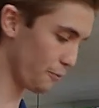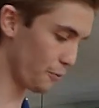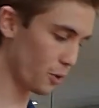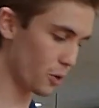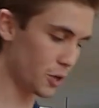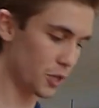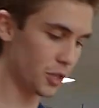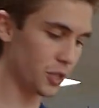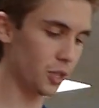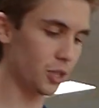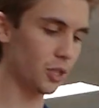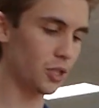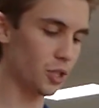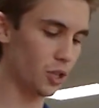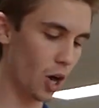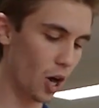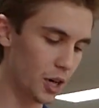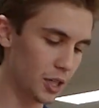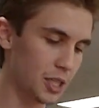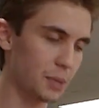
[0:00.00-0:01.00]
gonna first
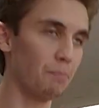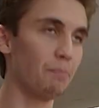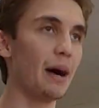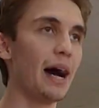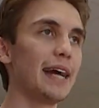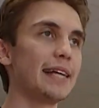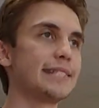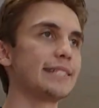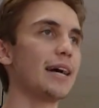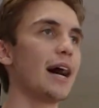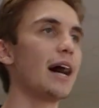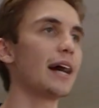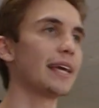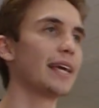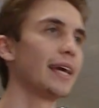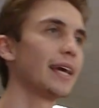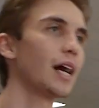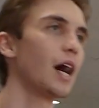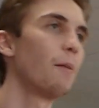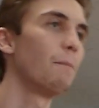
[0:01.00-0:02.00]
start by
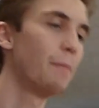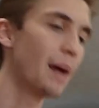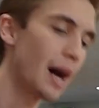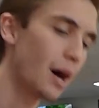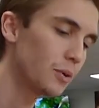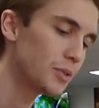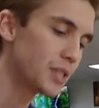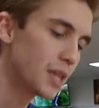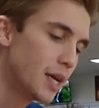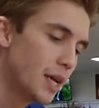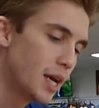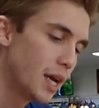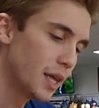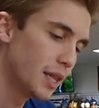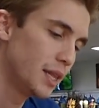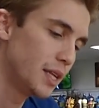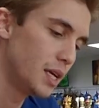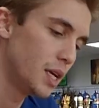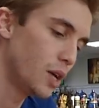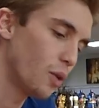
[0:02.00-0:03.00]
talking about
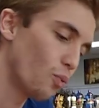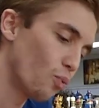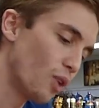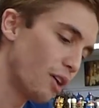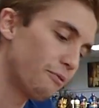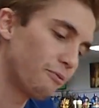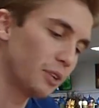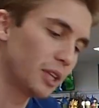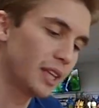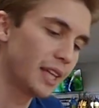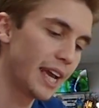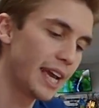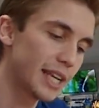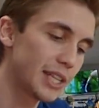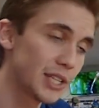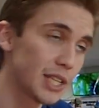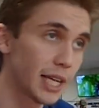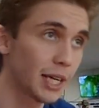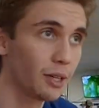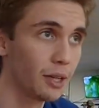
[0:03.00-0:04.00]
the Rift
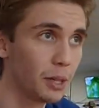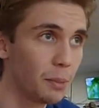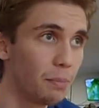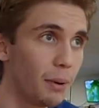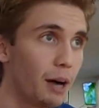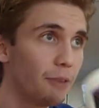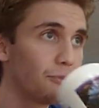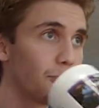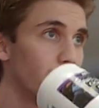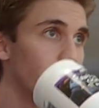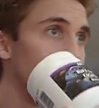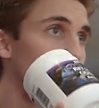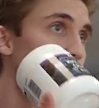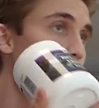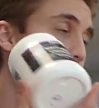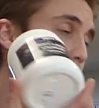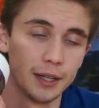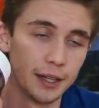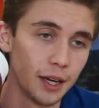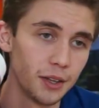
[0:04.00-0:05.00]
Lake Cichlid Buffer.
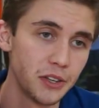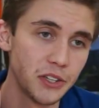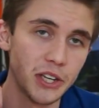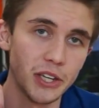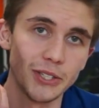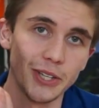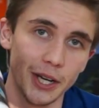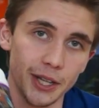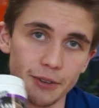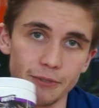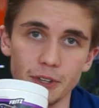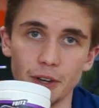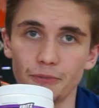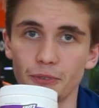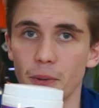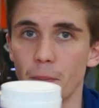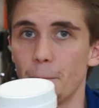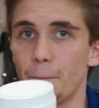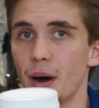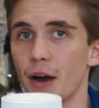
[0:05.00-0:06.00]
Now, there's a ton of
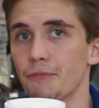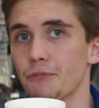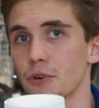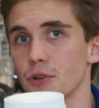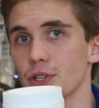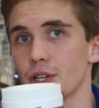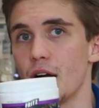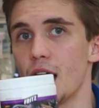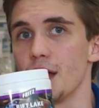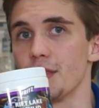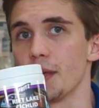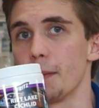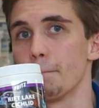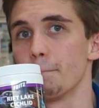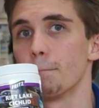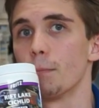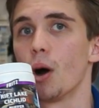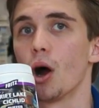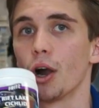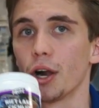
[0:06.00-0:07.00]
different buffers on the
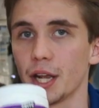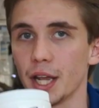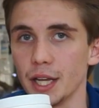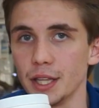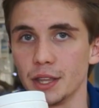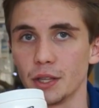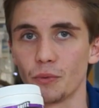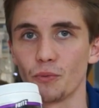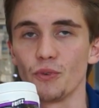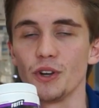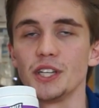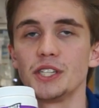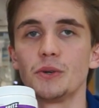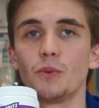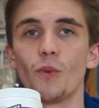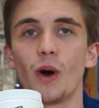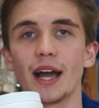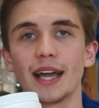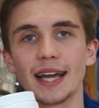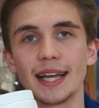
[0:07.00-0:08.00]
market, and the
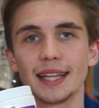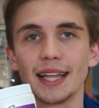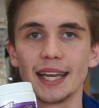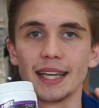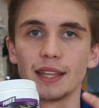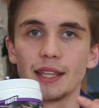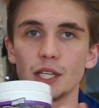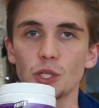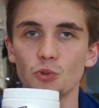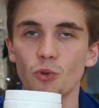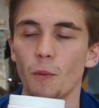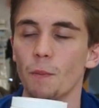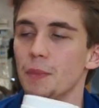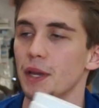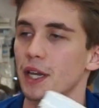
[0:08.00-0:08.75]
reason why I like this one,